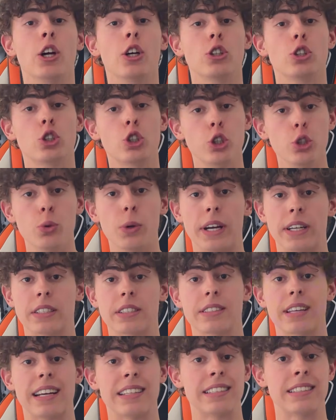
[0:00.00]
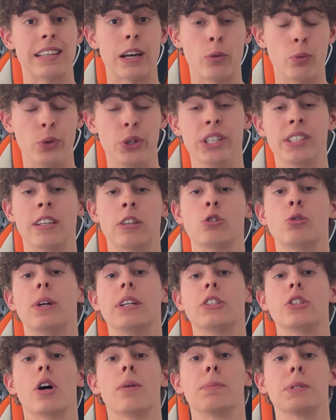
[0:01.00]
2 exercises a week that
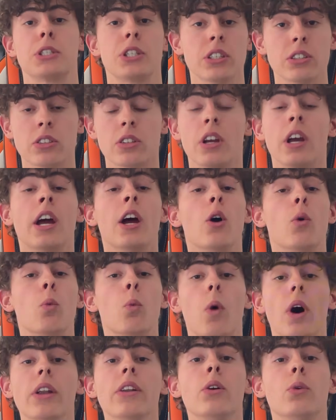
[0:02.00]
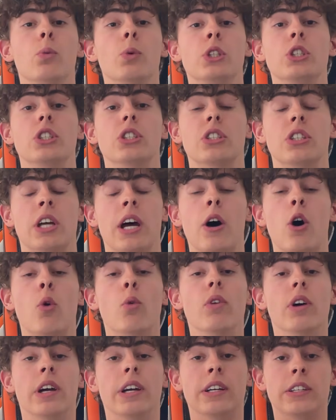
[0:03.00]
trains the upper chest. One, which is an
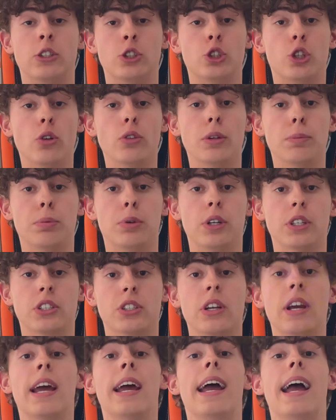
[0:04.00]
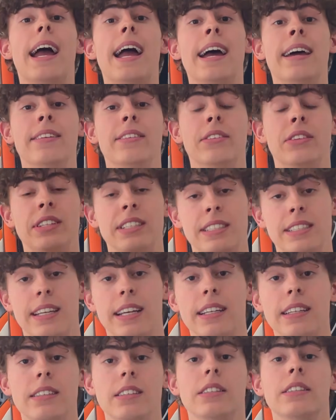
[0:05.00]
overhead shoulder press, and the
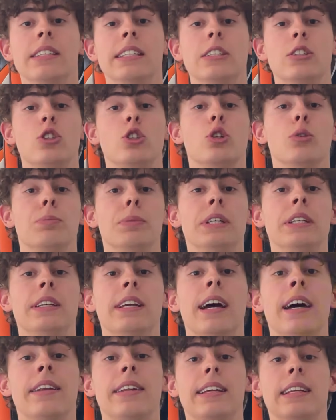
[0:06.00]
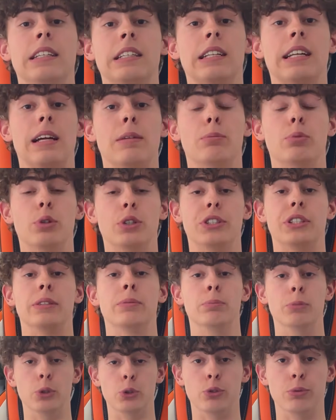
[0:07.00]
second needs to be an incline
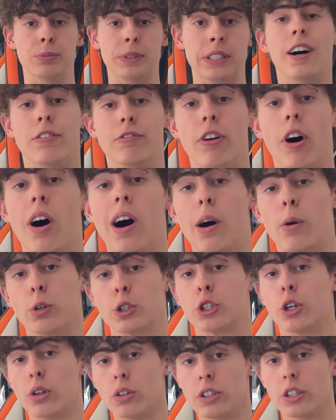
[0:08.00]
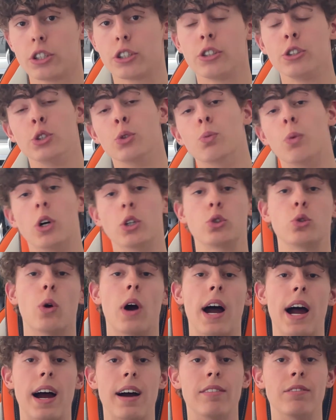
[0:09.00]
pressing movement. For our shoulders, you want to
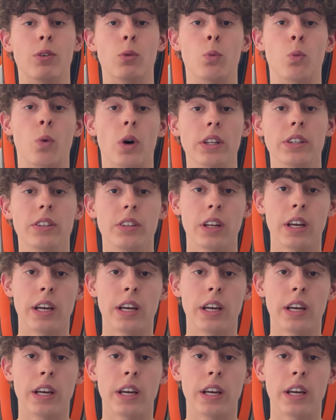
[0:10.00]
have one